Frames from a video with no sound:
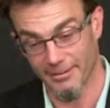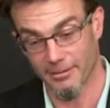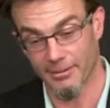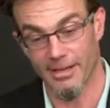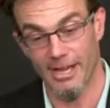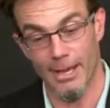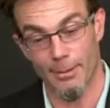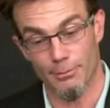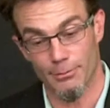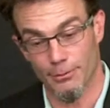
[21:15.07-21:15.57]

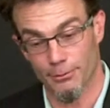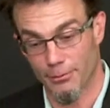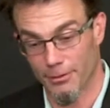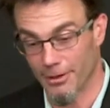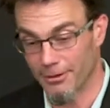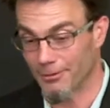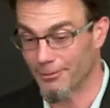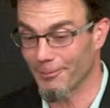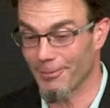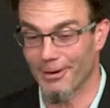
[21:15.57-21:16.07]
capture
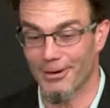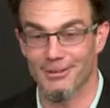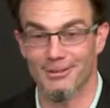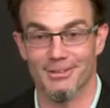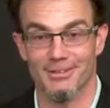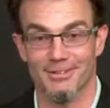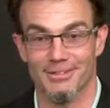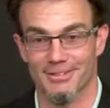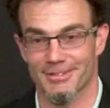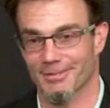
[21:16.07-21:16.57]
greater
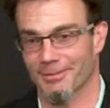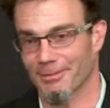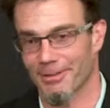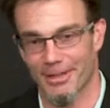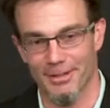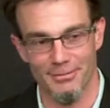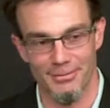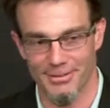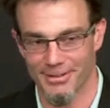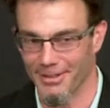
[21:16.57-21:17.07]
margins, the
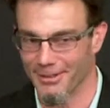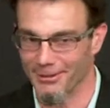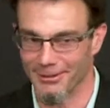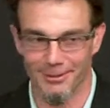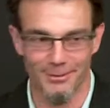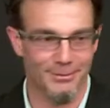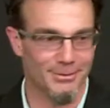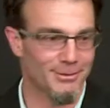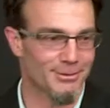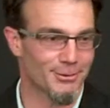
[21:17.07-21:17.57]
life
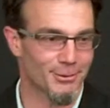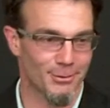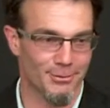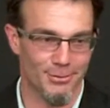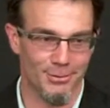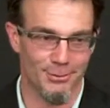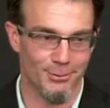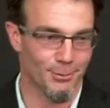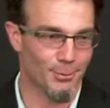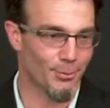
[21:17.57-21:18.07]
cycle of a
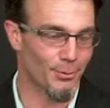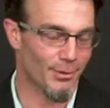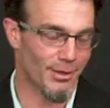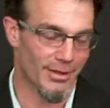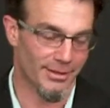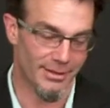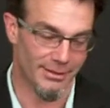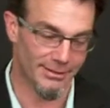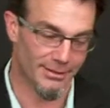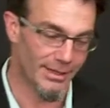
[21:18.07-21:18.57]
service or a
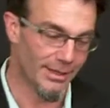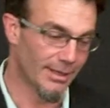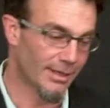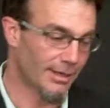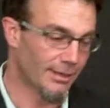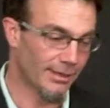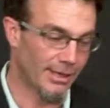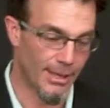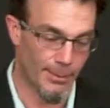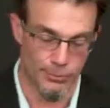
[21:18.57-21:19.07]
product,
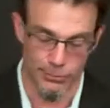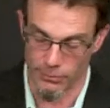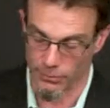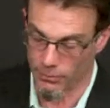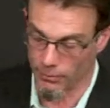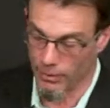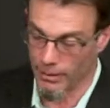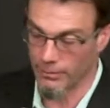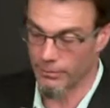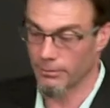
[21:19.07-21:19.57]
capture
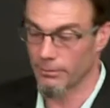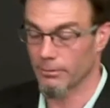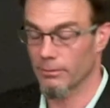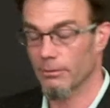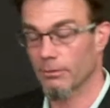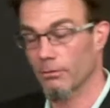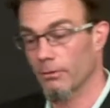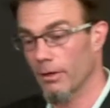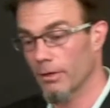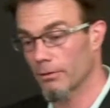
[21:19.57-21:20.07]
greater,
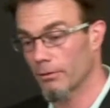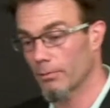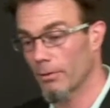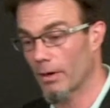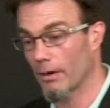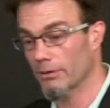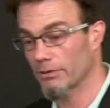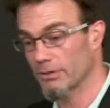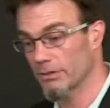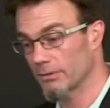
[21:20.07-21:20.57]
greater
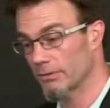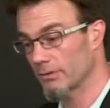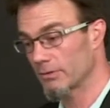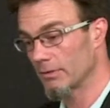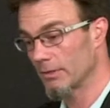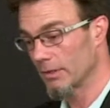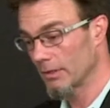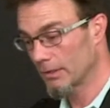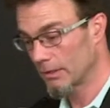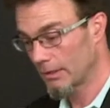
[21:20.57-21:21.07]

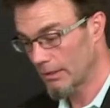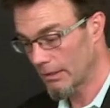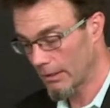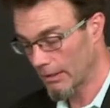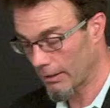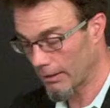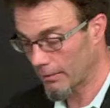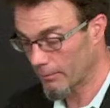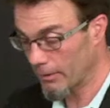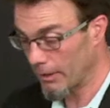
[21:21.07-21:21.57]
margins
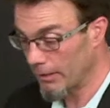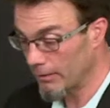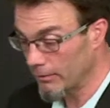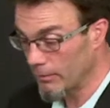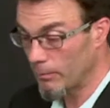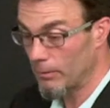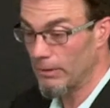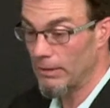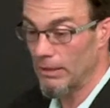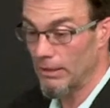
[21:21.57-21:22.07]
um, in
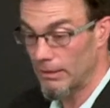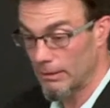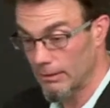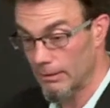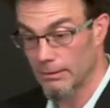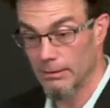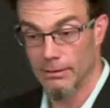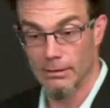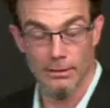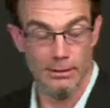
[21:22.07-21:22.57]
the
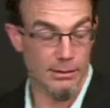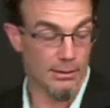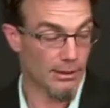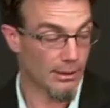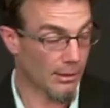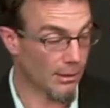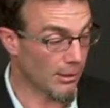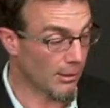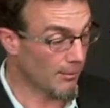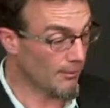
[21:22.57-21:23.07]
beginning,
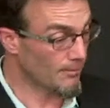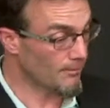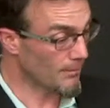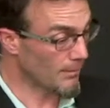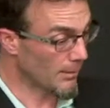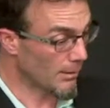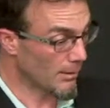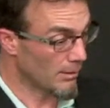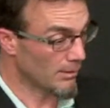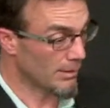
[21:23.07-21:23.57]

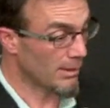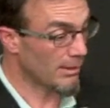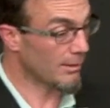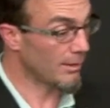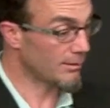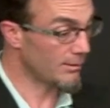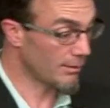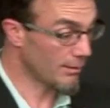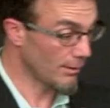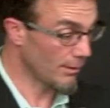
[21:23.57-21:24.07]
um,
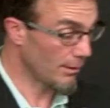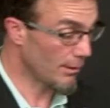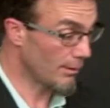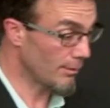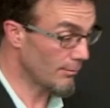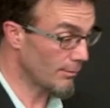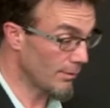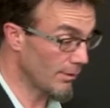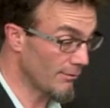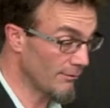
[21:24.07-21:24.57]
that
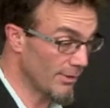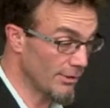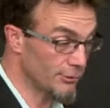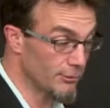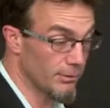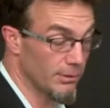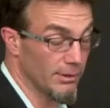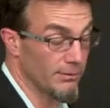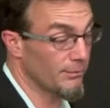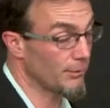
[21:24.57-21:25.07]
um,
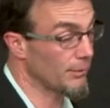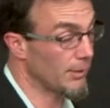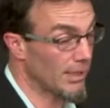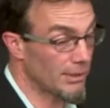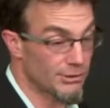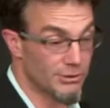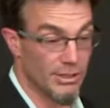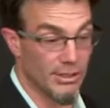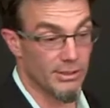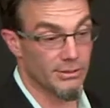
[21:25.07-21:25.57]
eventually, if you're
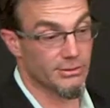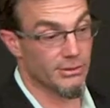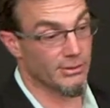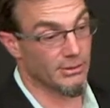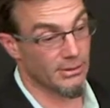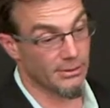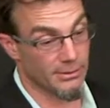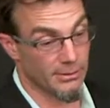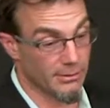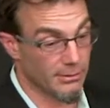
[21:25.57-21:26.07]
not
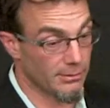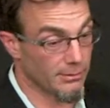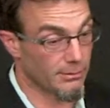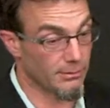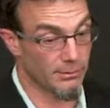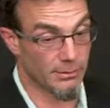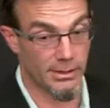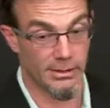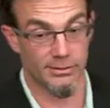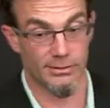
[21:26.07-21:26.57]
changing,
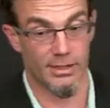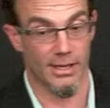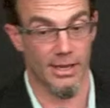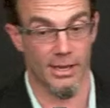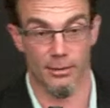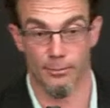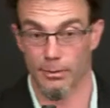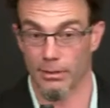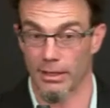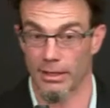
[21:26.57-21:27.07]
it gets
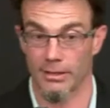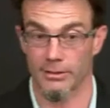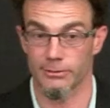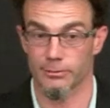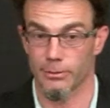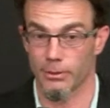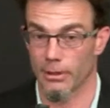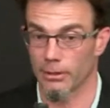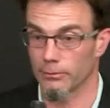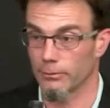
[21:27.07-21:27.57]

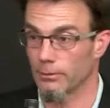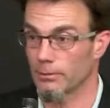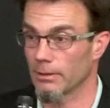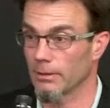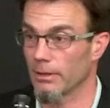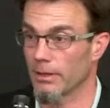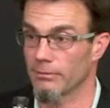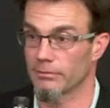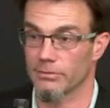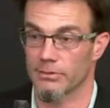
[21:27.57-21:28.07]
cannibalized. We all know the
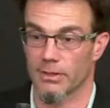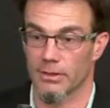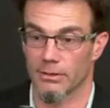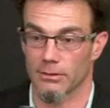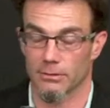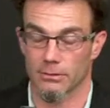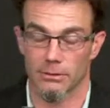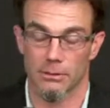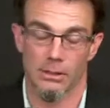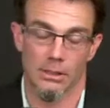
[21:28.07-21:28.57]
life
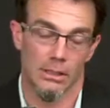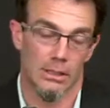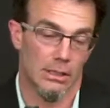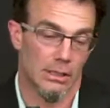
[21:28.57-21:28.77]
cycle.